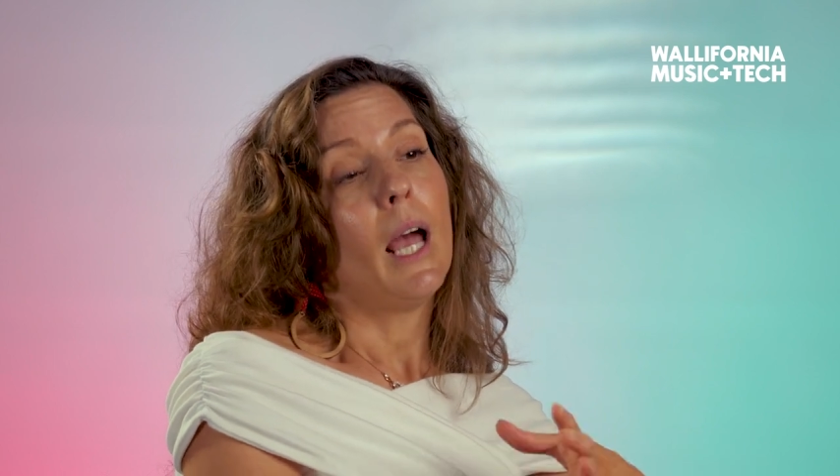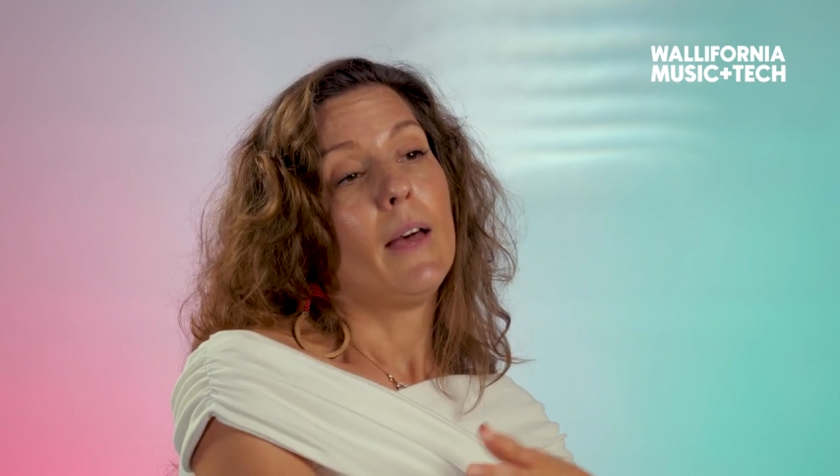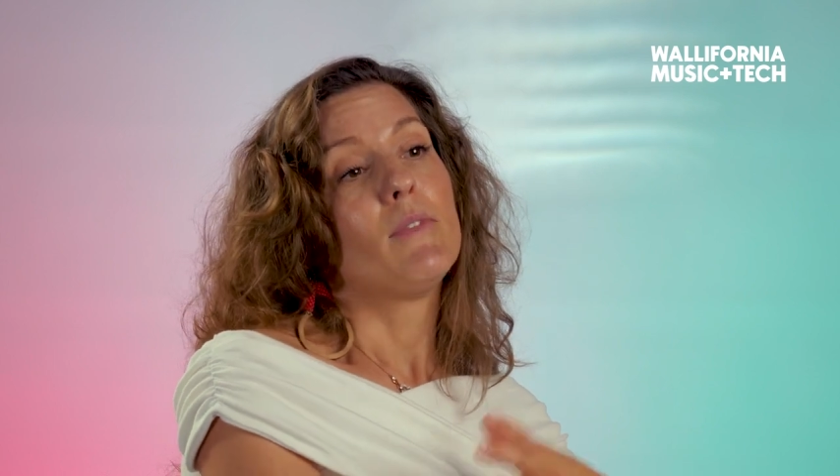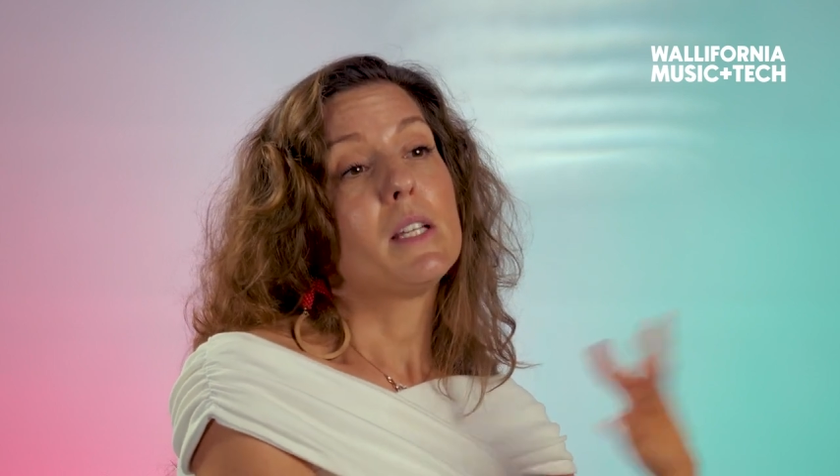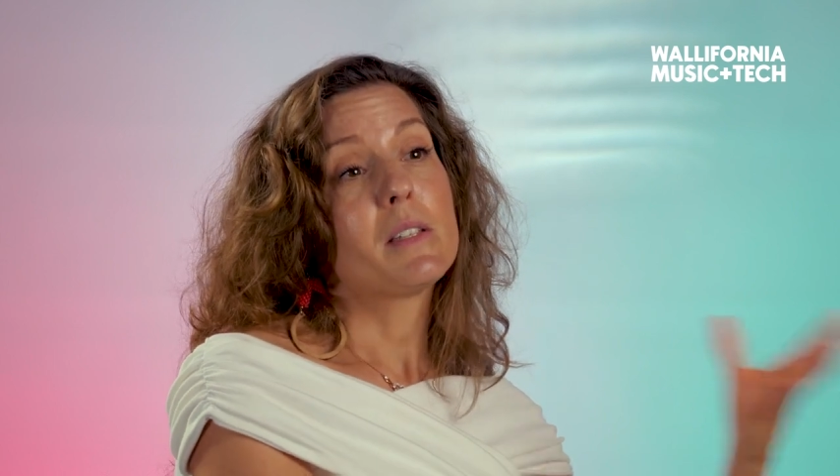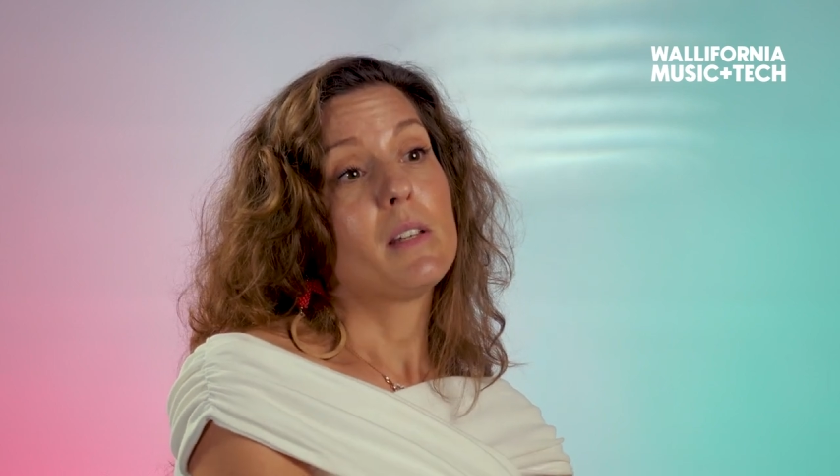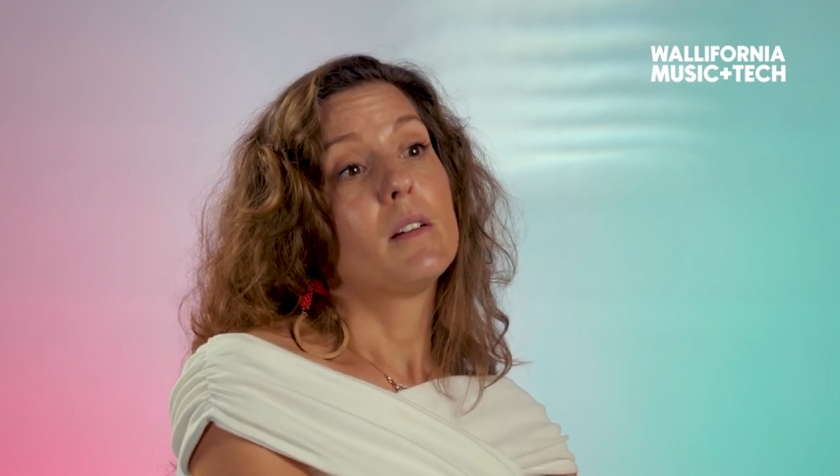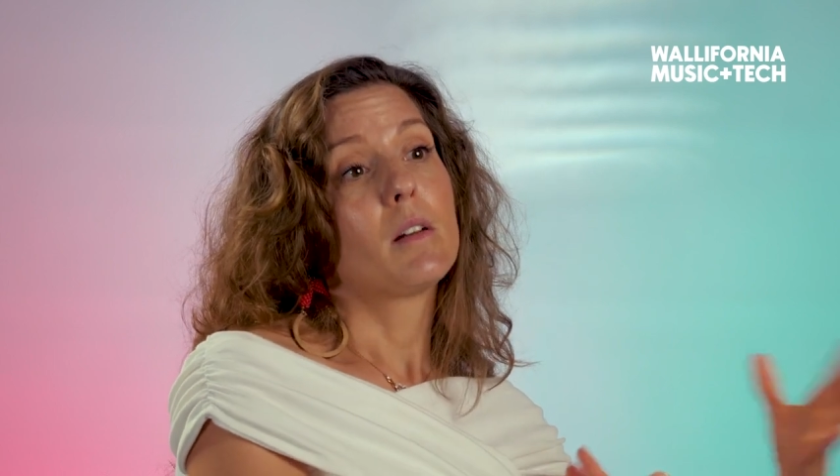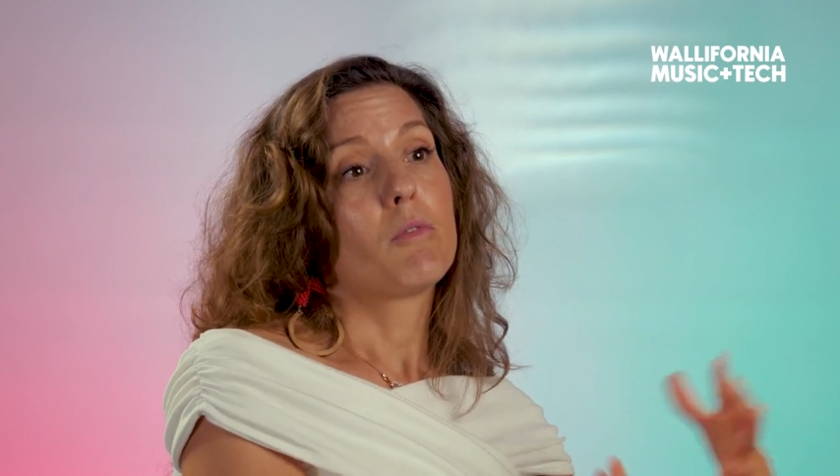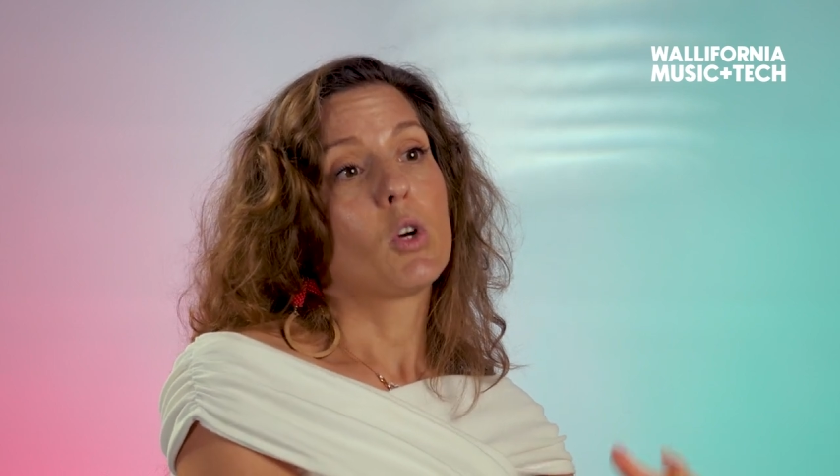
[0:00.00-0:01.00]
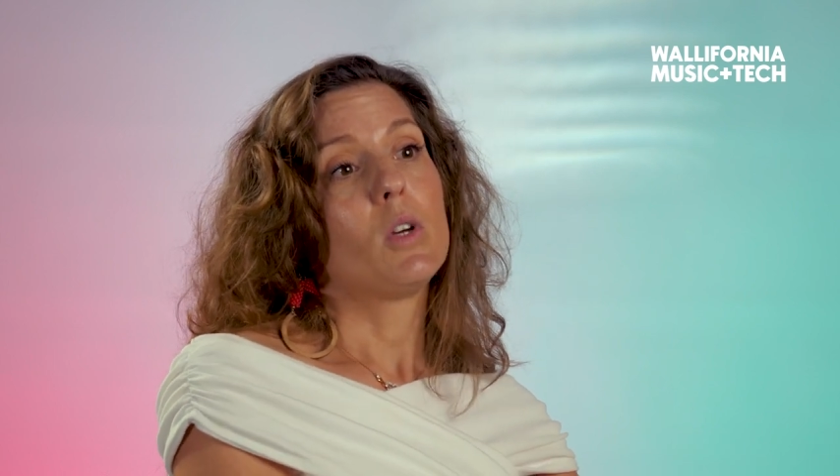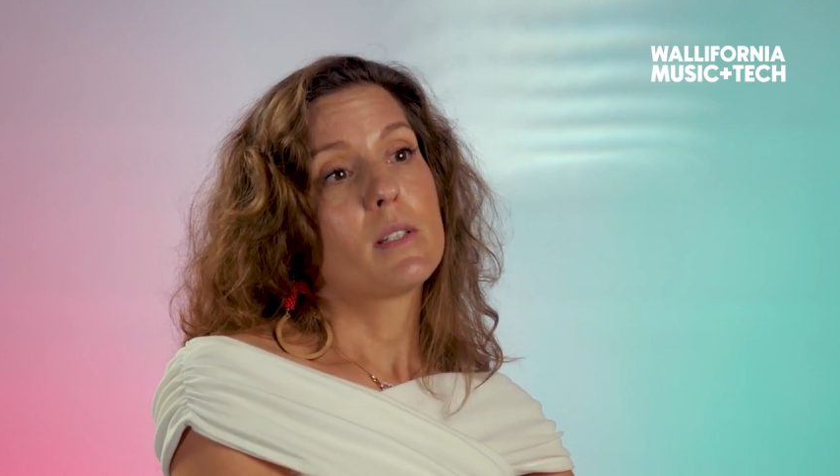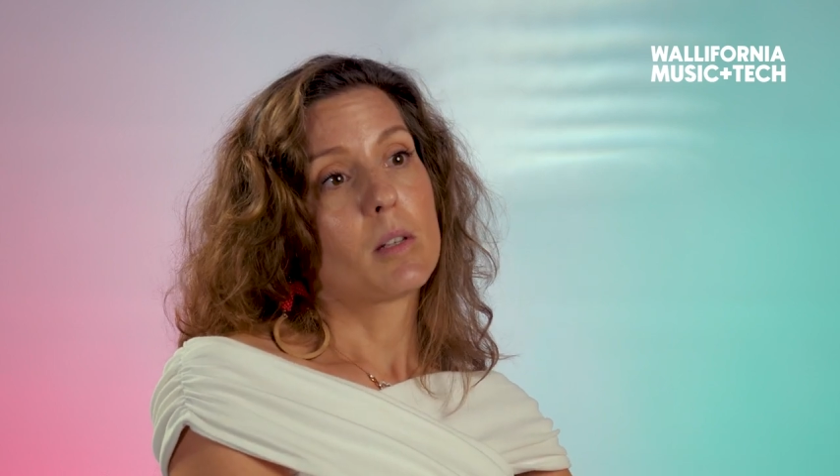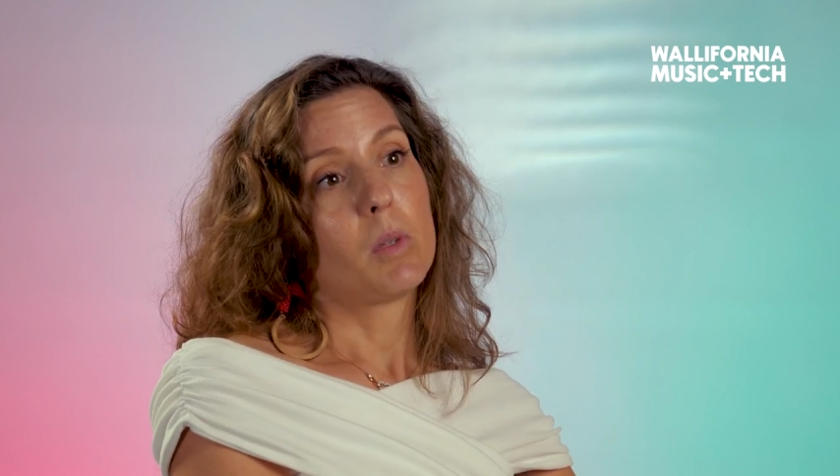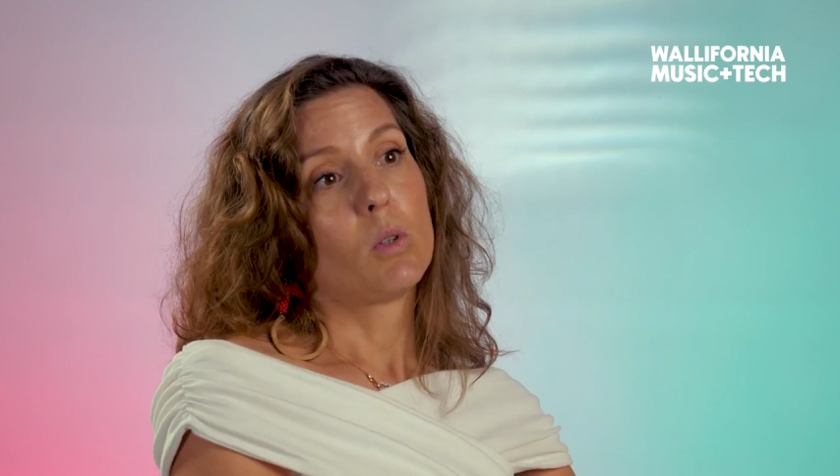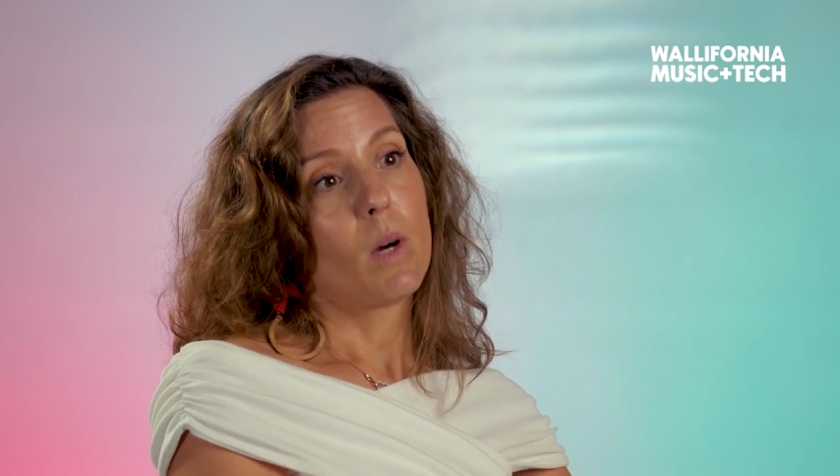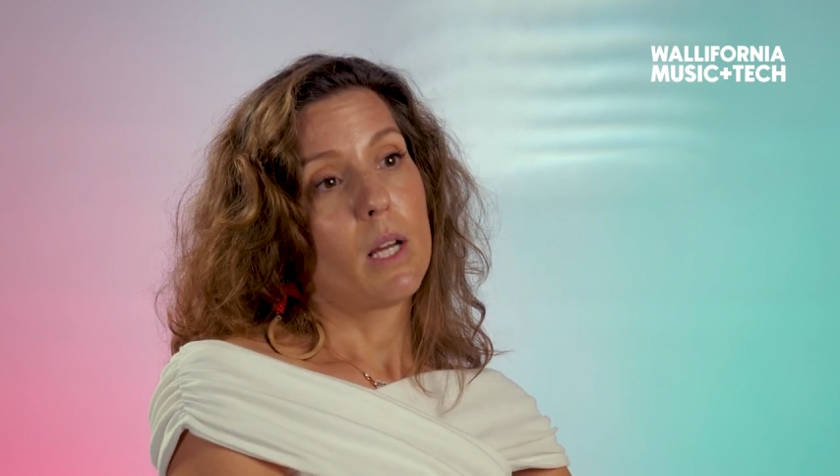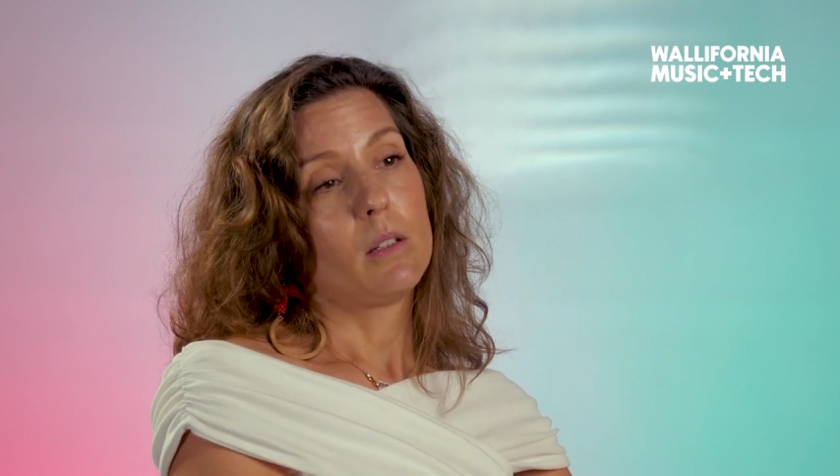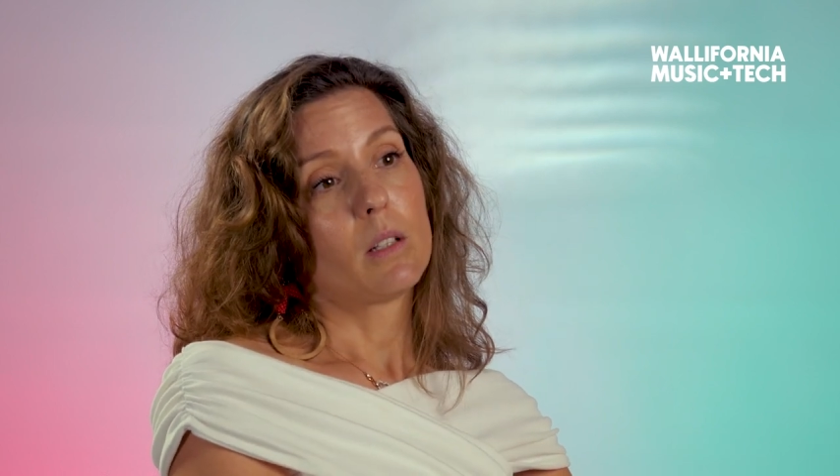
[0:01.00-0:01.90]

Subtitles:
And they see it in a very similar way,